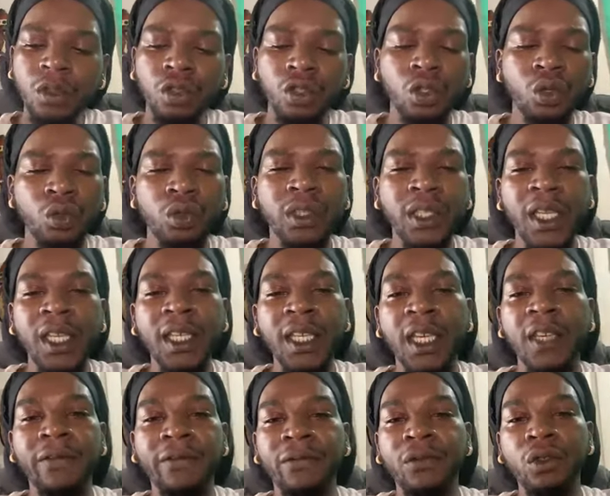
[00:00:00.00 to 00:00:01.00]
to take
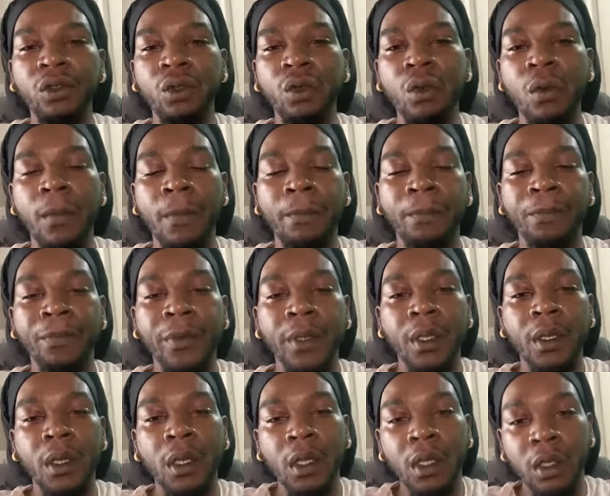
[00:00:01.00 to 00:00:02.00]
a few
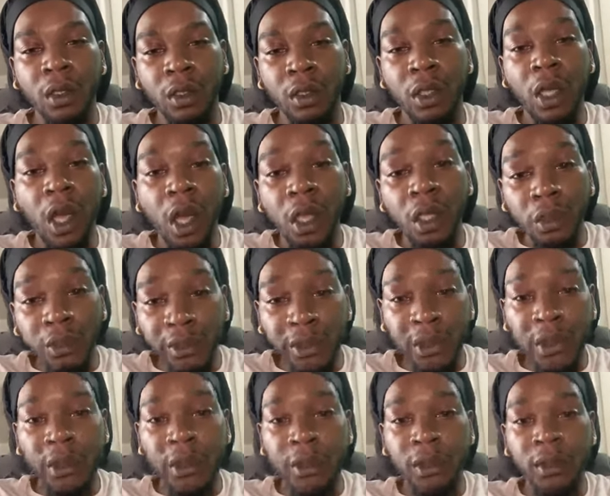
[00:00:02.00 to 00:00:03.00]
losses